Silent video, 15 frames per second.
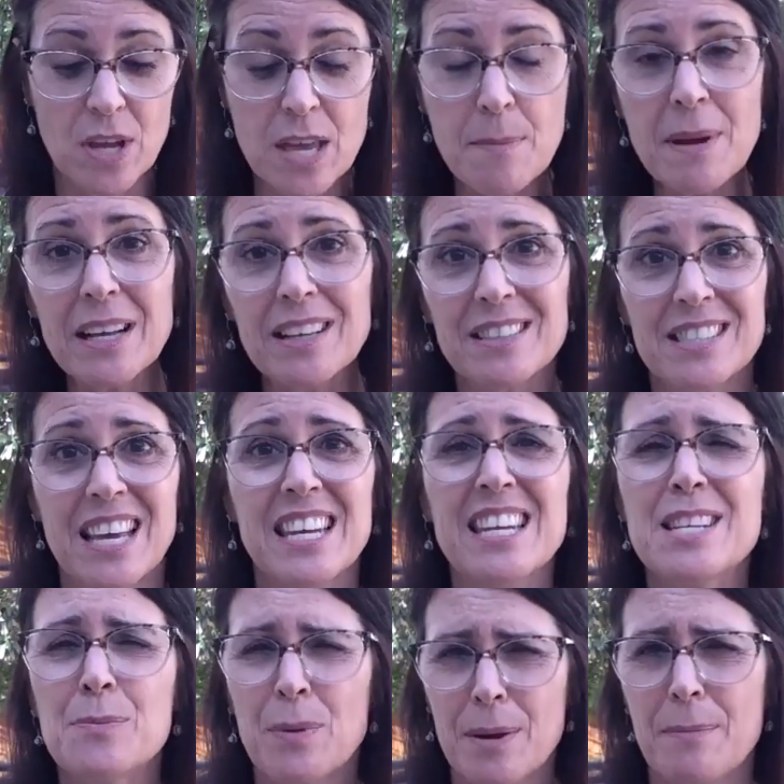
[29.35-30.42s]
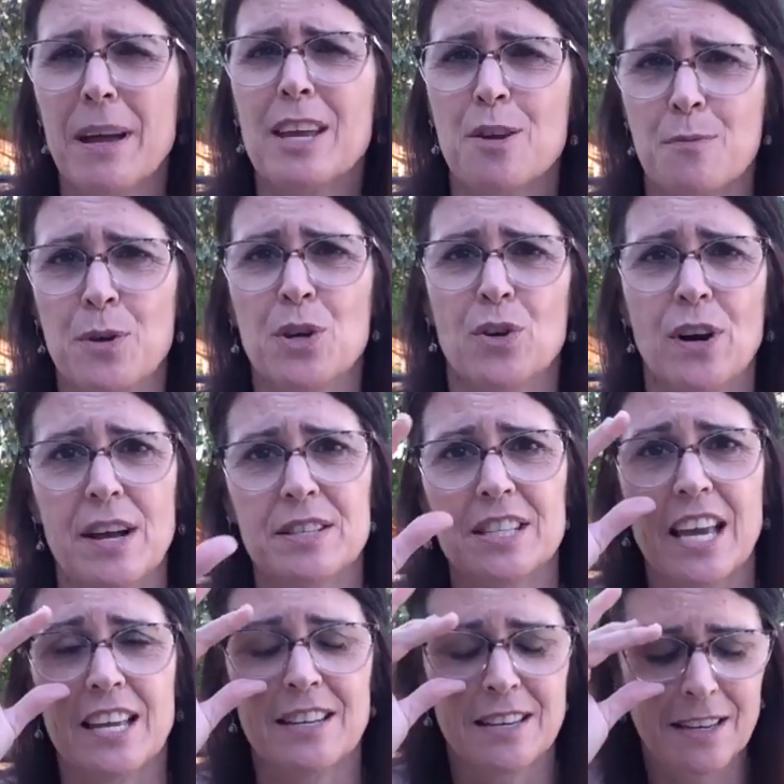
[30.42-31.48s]
Emails, I need to bring my computer
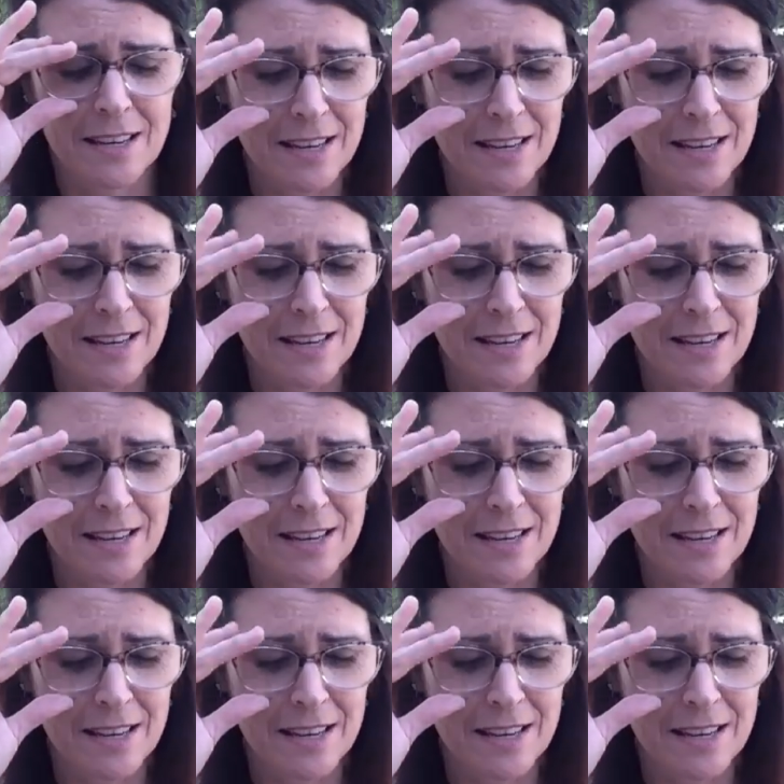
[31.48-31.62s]
outside.